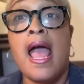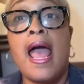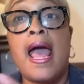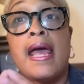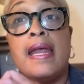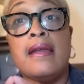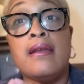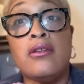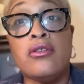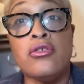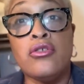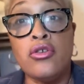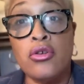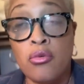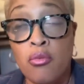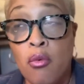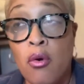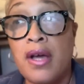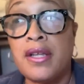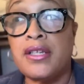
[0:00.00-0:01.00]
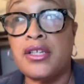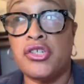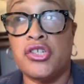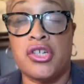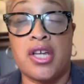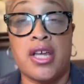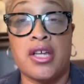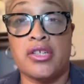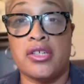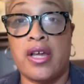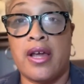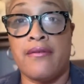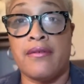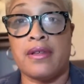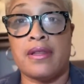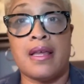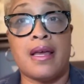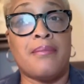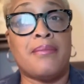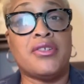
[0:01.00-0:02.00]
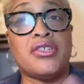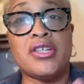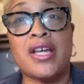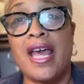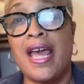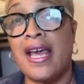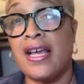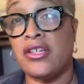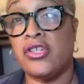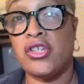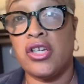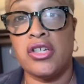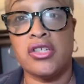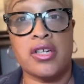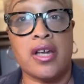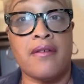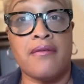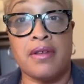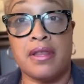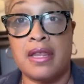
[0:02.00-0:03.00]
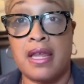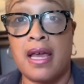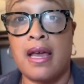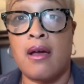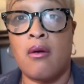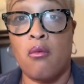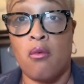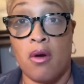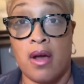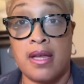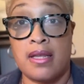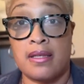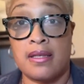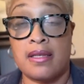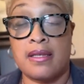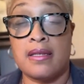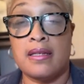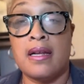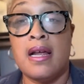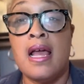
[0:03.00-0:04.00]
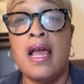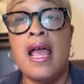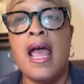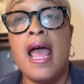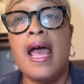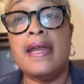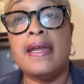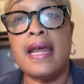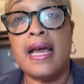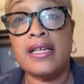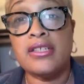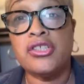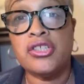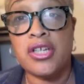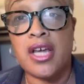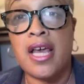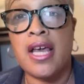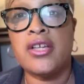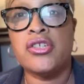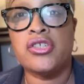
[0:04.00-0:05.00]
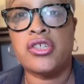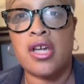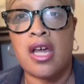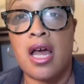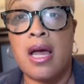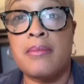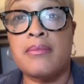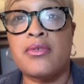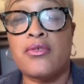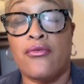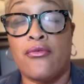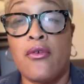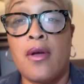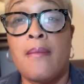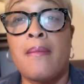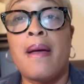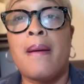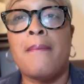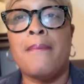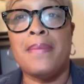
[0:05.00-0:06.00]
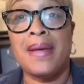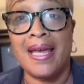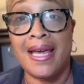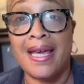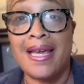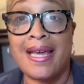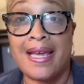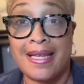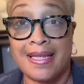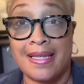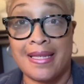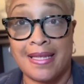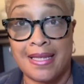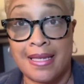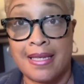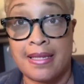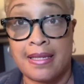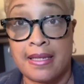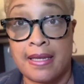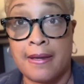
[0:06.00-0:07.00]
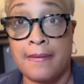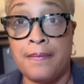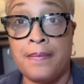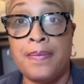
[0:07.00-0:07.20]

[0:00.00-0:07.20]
And you want to change everything, but you can't change everything at once. And that change comes from being consistent.